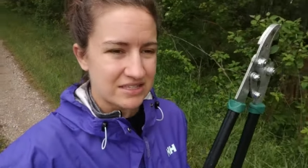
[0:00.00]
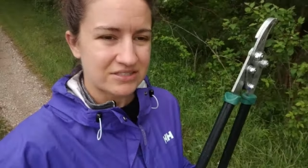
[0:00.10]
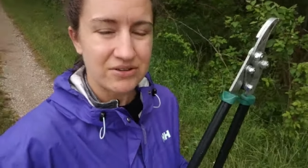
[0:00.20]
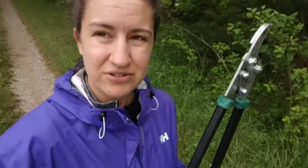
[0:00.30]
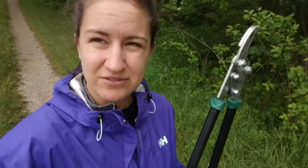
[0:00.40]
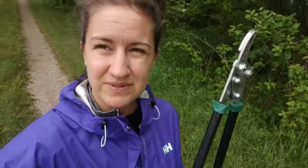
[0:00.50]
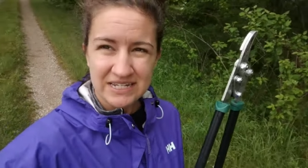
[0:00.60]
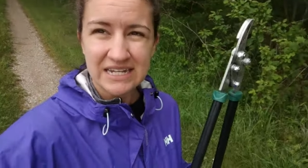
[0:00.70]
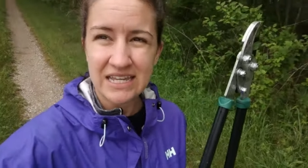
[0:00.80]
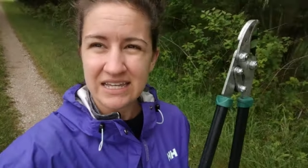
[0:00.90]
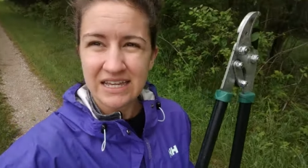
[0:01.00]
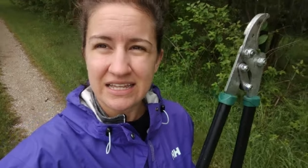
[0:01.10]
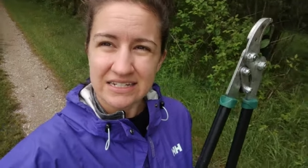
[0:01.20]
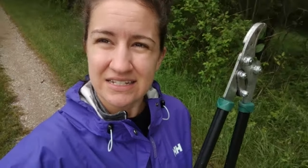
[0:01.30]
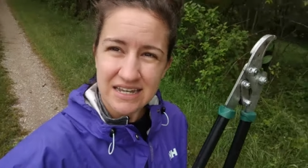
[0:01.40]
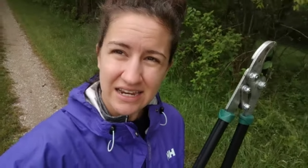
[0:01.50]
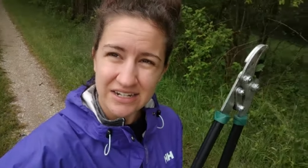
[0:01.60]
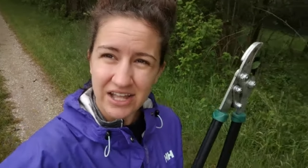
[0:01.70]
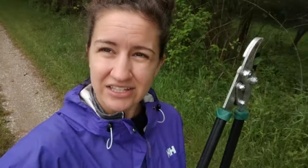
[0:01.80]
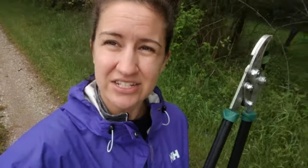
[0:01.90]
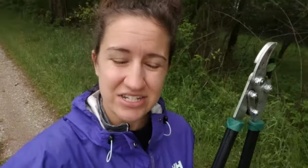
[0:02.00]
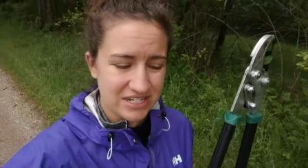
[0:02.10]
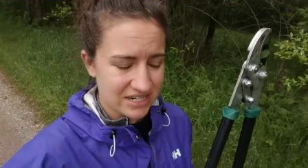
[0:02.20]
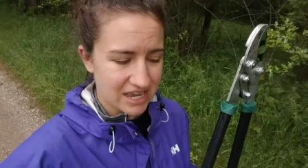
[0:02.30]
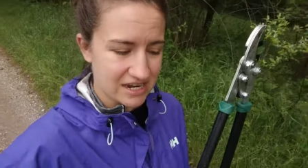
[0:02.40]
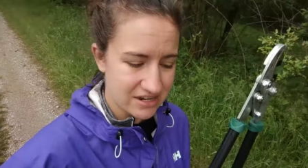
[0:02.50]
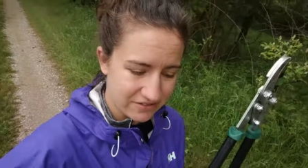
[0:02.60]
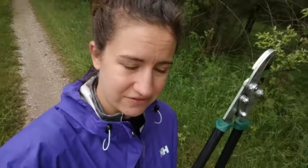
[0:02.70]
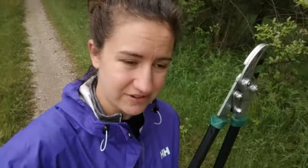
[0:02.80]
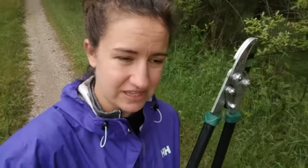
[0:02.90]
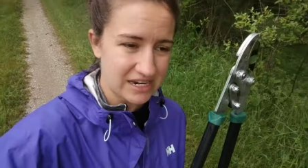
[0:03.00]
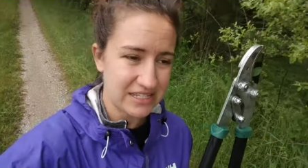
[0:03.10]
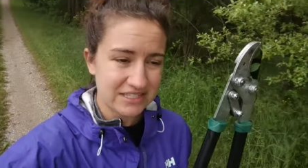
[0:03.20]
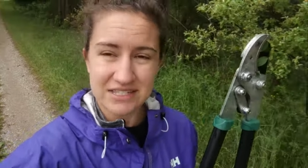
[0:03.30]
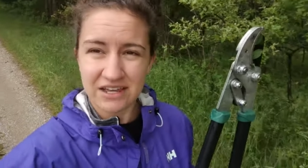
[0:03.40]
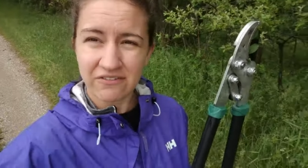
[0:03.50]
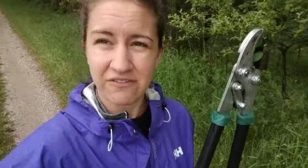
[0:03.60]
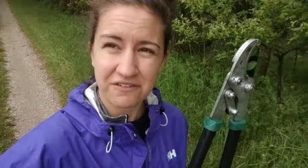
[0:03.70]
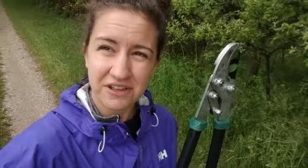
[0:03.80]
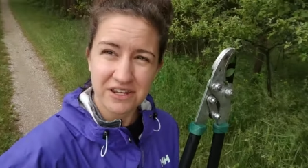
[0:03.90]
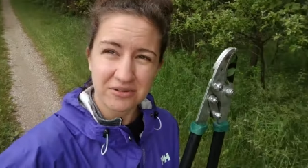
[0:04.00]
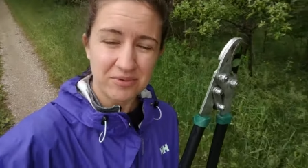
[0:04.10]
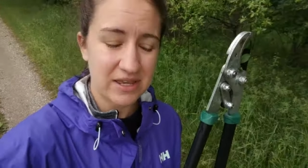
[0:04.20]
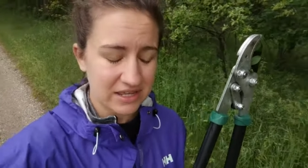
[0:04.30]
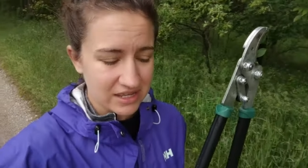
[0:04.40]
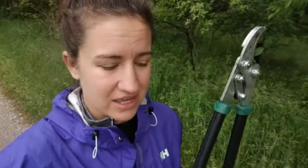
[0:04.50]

social media and technology kind of related stuff for a little bit